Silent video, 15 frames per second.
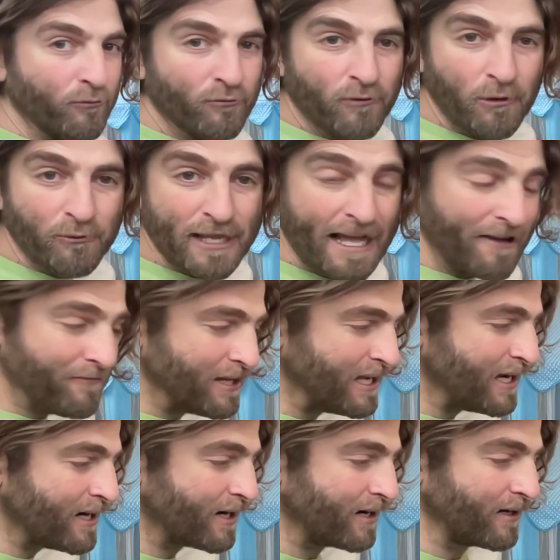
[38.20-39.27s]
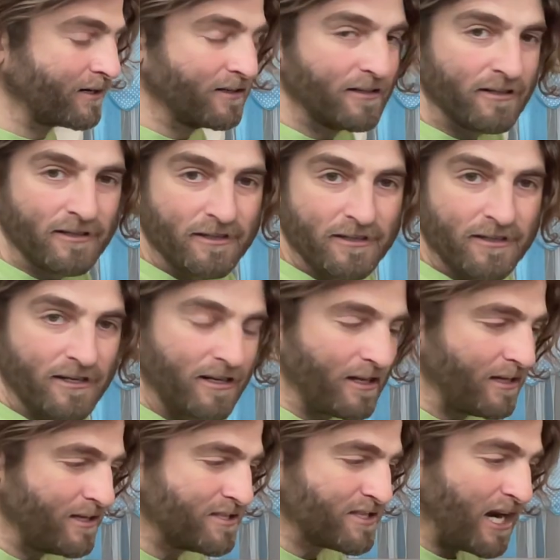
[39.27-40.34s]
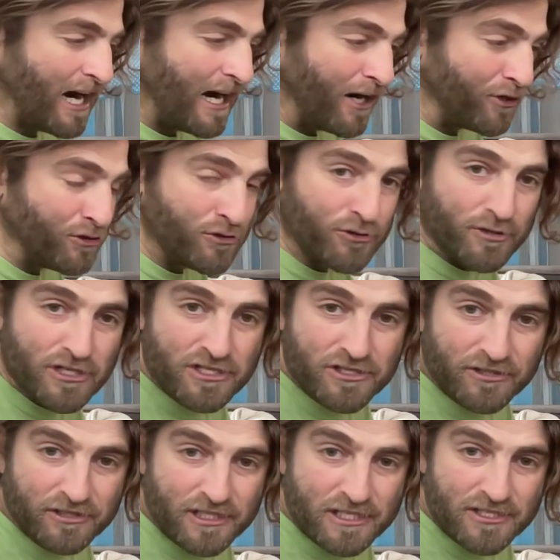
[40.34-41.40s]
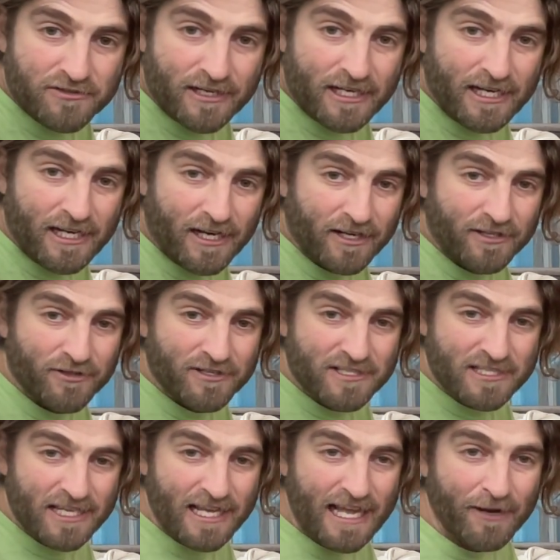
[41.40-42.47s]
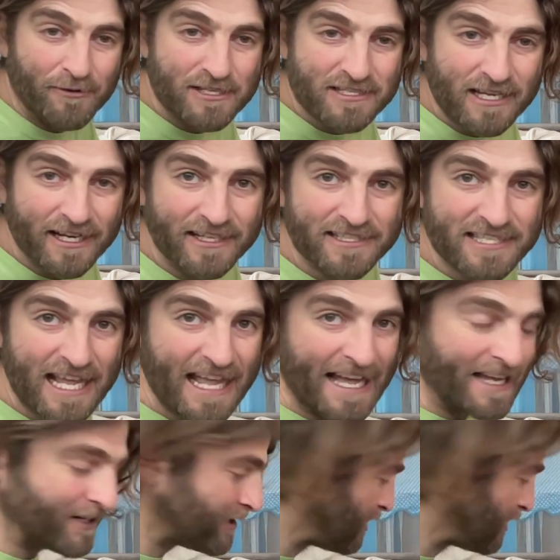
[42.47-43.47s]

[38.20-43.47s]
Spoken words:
What we have here is our nutritional yeast right here. You can see how it's like tan